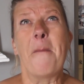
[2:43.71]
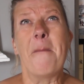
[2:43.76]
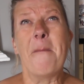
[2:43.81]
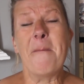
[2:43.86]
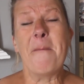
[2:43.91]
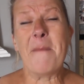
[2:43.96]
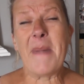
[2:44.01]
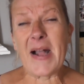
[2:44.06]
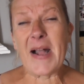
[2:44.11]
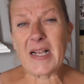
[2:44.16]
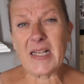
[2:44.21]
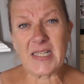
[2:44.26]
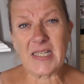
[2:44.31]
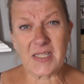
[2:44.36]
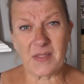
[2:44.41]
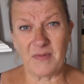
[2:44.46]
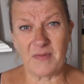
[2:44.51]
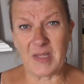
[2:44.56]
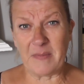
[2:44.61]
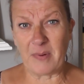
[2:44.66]

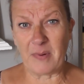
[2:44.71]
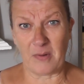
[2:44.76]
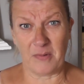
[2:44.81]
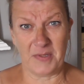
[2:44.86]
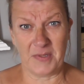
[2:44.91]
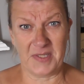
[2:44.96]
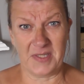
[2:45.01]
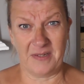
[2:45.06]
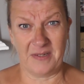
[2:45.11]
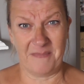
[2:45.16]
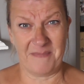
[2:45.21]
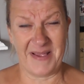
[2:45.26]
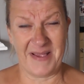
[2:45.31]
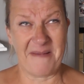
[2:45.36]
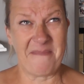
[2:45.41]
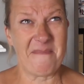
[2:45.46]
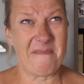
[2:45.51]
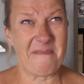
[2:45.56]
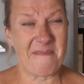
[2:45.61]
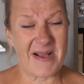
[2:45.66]
massively bolstered
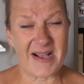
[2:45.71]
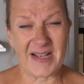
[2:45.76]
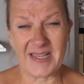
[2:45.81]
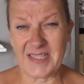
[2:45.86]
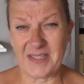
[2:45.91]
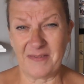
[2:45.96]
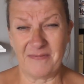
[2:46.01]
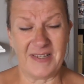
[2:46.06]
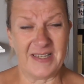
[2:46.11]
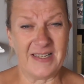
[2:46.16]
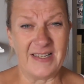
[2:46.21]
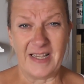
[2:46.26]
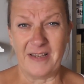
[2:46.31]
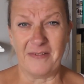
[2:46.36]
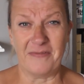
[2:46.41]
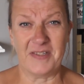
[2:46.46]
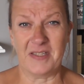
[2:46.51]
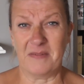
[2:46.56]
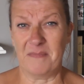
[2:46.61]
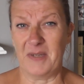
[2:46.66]
me, massively
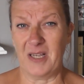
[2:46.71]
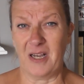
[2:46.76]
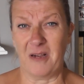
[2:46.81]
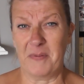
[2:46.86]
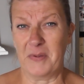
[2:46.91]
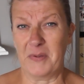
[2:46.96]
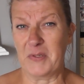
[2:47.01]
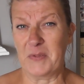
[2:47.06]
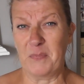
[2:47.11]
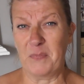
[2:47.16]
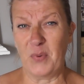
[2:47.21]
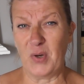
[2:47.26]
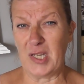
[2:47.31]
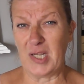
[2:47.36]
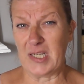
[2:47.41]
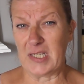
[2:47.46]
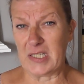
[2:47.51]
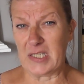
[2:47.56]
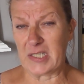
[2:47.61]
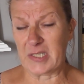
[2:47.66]
lifted me up. It was
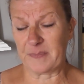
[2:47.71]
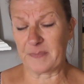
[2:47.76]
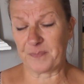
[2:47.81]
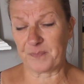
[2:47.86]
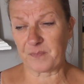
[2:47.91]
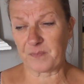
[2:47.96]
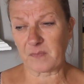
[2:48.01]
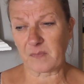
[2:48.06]
brilliant.